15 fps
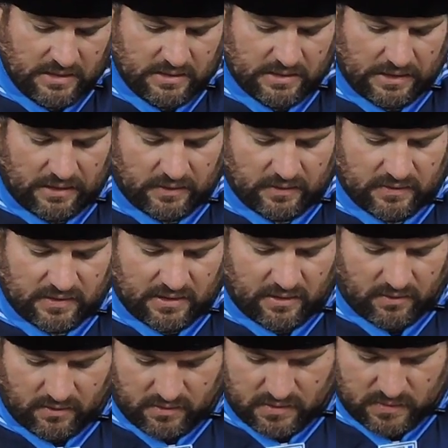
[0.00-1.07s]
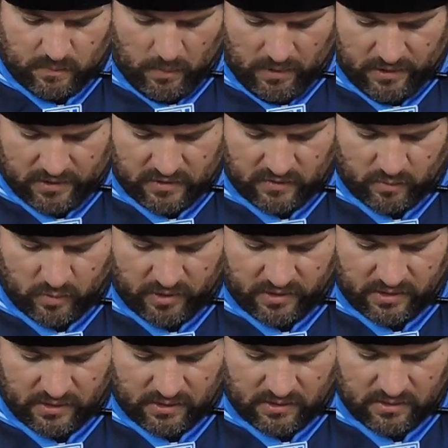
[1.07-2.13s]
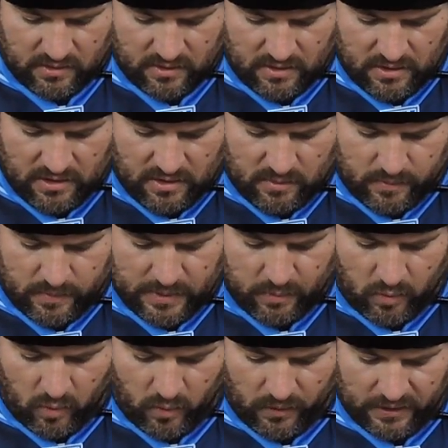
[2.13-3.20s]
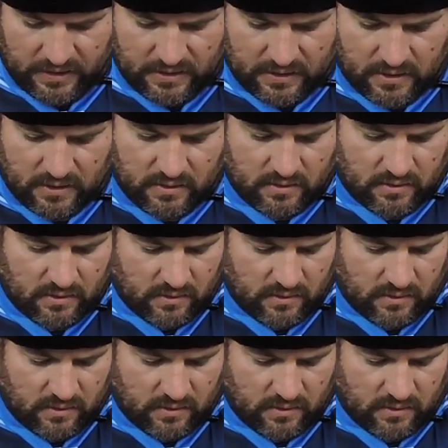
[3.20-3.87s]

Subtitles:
And you can tell there's marks from where the people working on it.